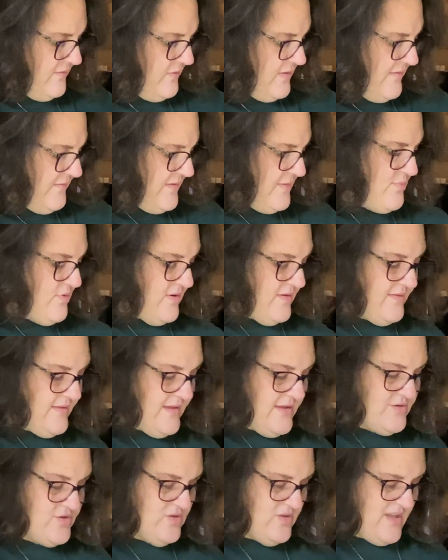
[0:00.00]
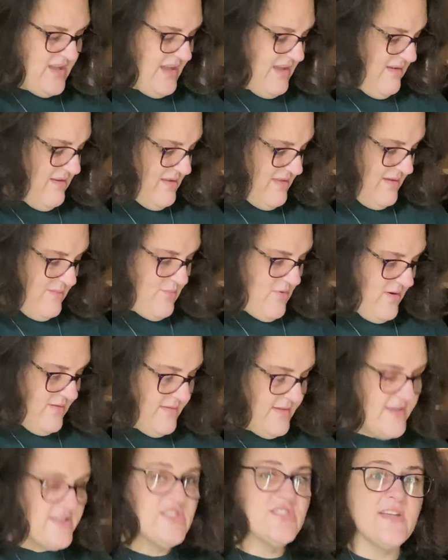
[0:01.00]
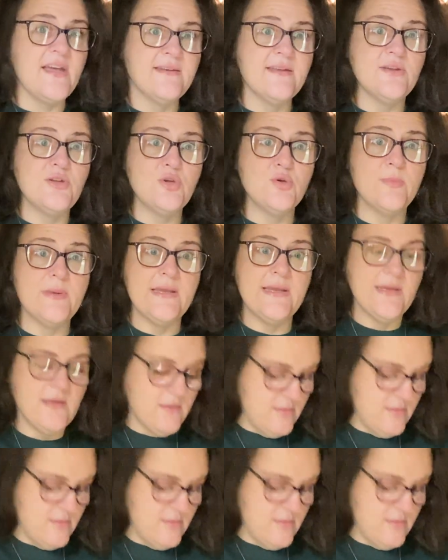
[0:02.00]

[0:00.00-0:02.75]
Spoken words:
If you have any Bronze Age, you're like, I don't like Bronze Age, send it to me.